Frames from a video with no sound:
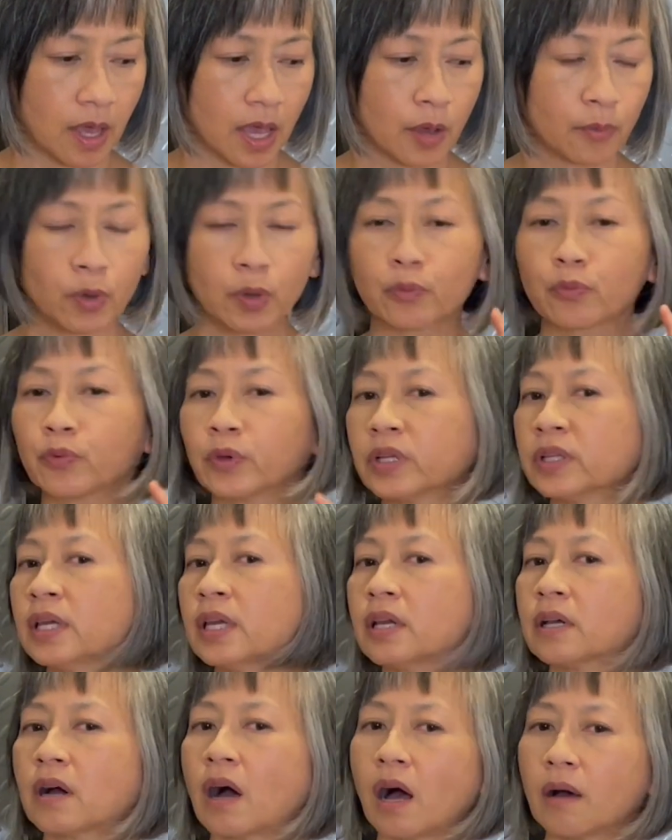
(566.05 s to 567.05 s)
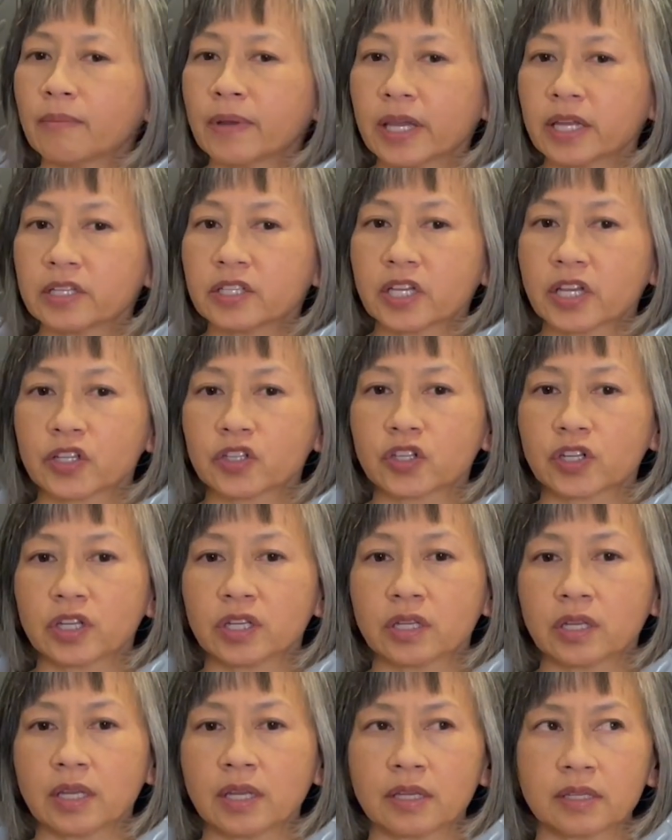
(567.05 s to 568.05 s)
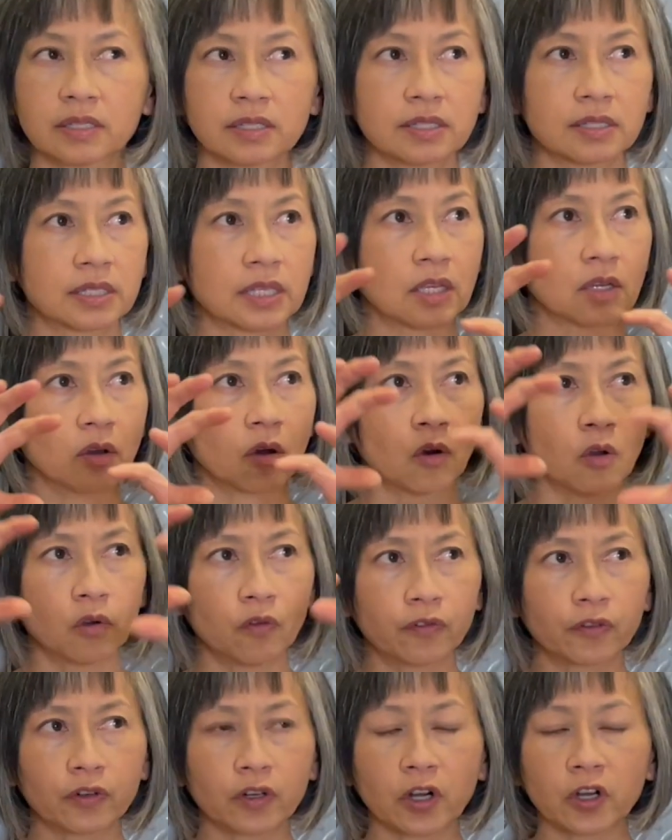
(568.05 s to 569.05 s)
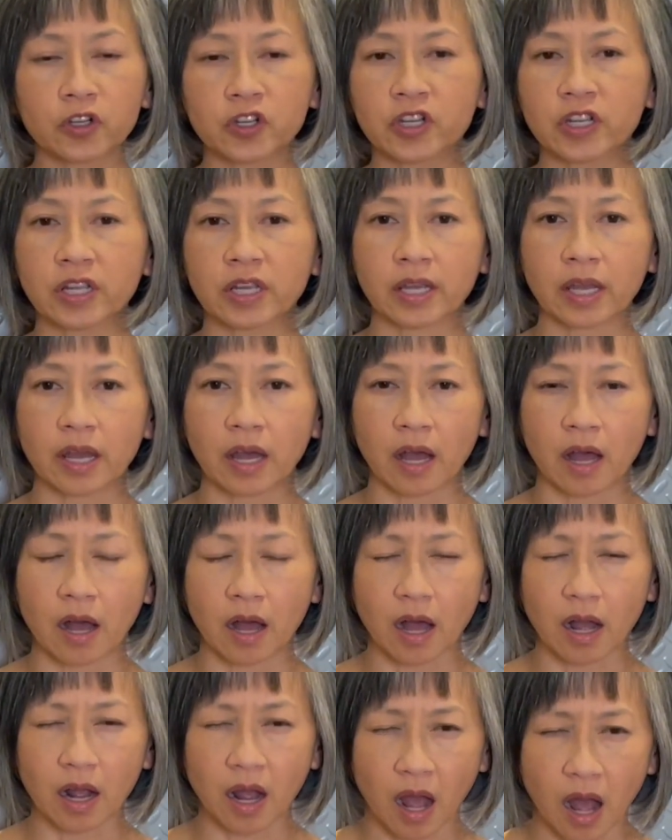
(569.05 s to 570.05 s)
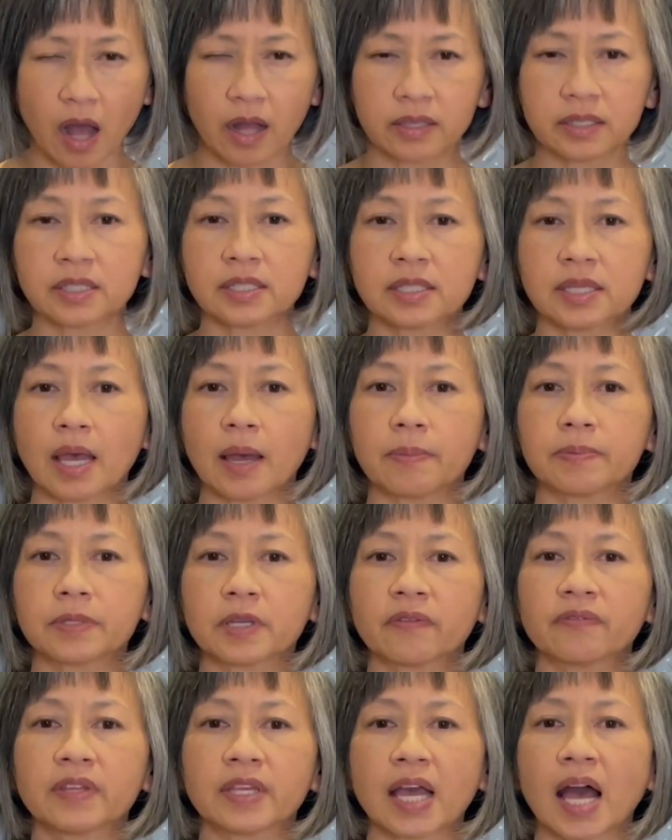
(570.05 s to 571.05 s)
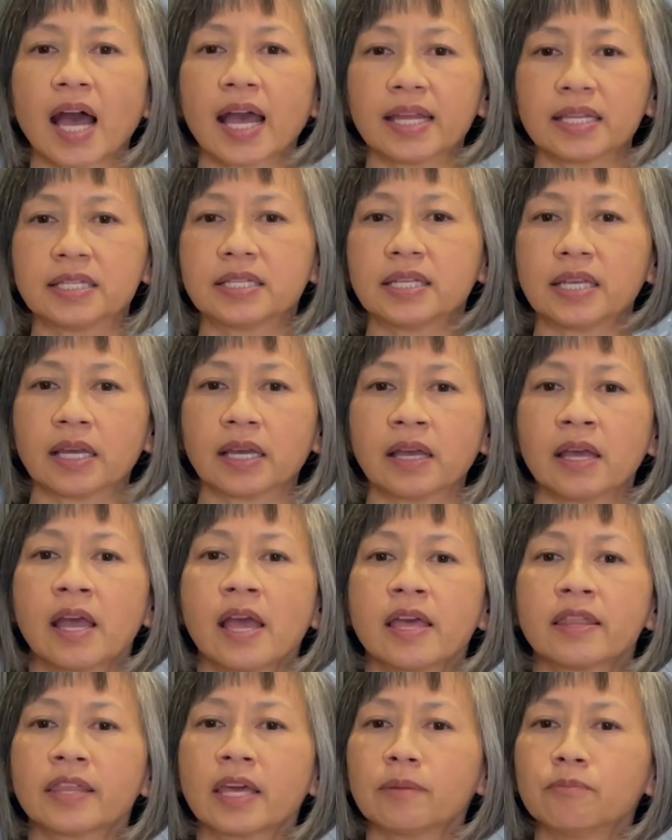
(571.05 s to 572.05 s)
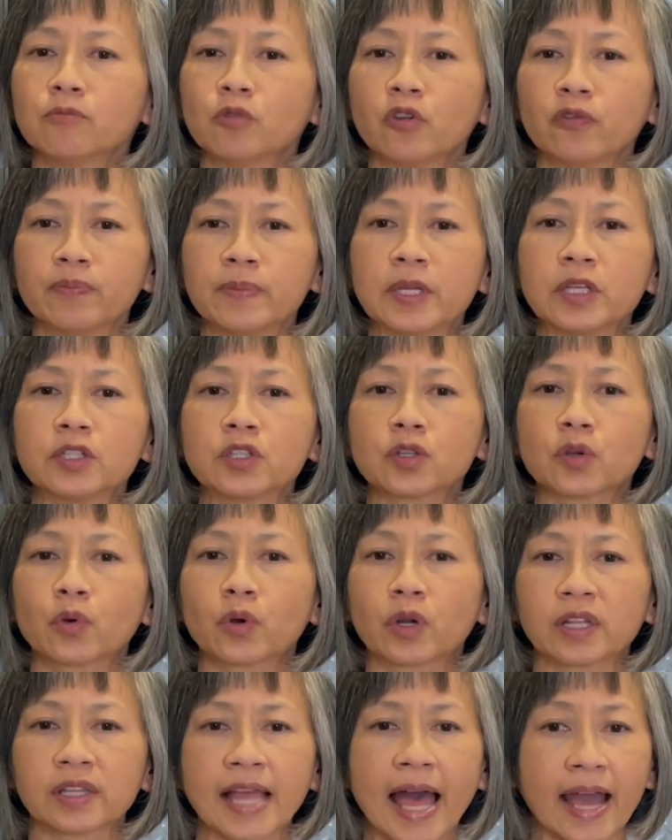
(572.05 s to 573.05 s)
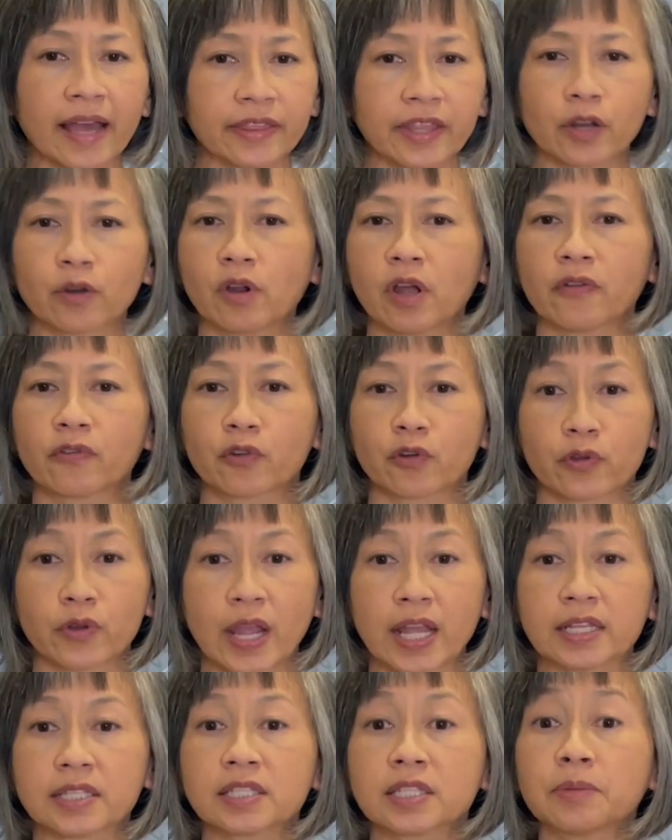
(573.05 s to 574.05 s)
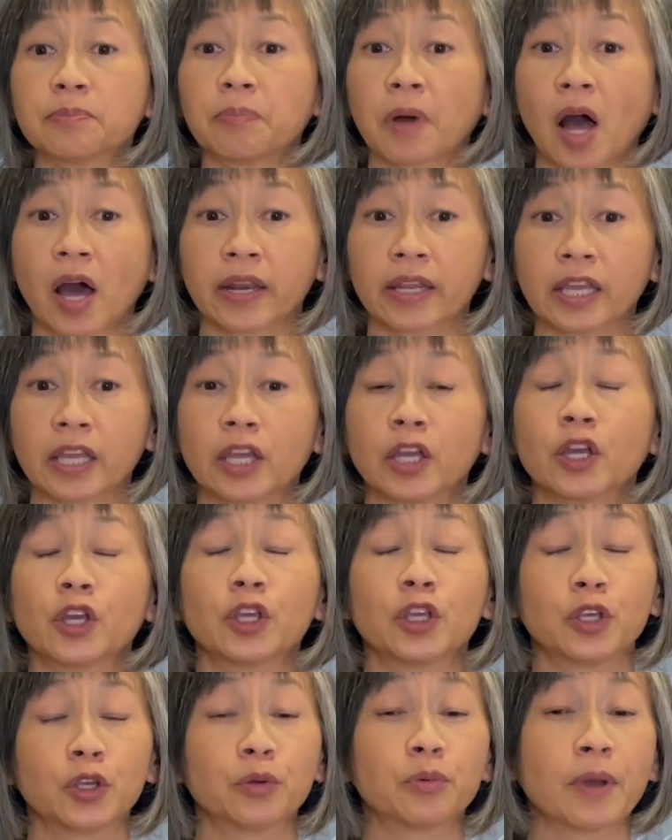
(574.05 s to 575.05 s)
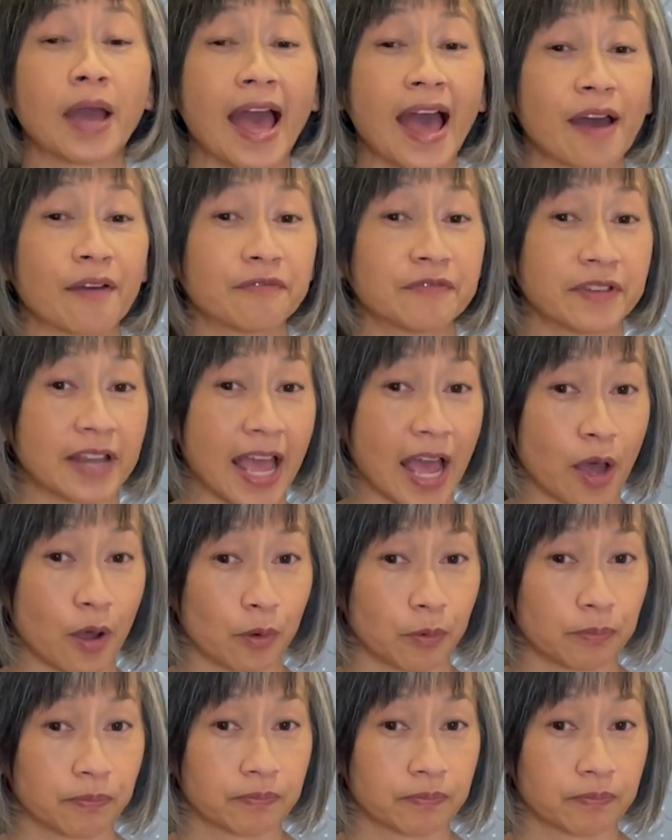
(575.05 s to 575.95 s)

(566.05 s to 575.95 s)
And what really caught my attention is the overarching concept of the idea that movement or lack thereof creates the body you have now.